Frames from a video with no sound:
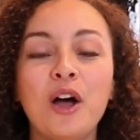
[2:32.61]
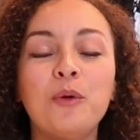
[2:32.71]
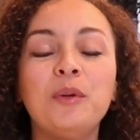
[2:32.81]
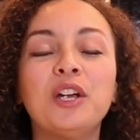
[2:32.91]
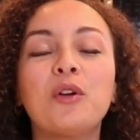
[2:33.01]

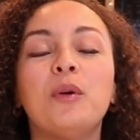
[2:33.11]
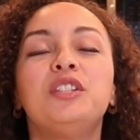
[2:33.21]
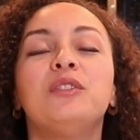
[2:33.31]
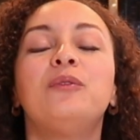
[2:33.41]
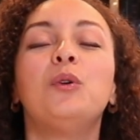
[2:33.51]
we are going
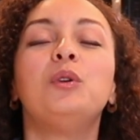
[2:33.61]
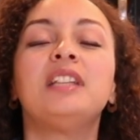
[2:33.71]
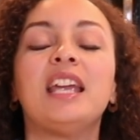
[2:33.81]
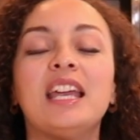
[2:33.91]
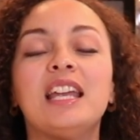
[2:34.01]
to fold
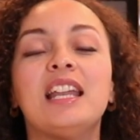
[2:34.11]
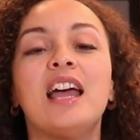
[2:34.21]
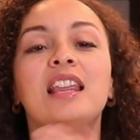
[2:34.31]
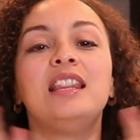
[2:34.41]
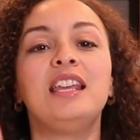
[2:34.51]
in
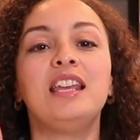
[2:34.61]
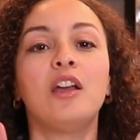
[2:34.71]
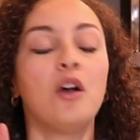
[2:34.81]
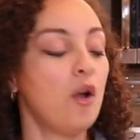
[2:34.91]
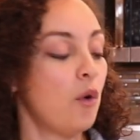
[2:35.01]
the
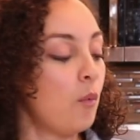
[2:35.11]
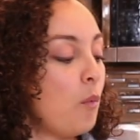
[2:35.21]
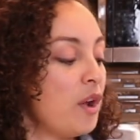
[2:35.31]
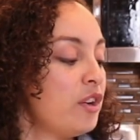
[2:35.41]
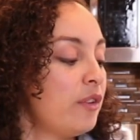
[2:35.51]

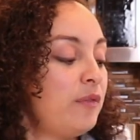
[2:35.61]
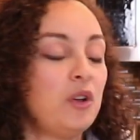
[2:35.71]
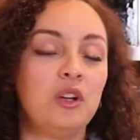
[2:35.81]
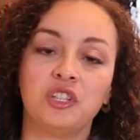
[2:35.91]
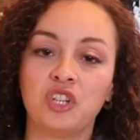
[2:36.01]

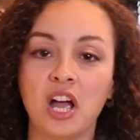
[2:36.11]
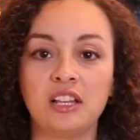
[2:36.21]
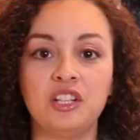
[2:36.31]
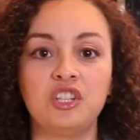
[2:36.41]
wonderful chocolate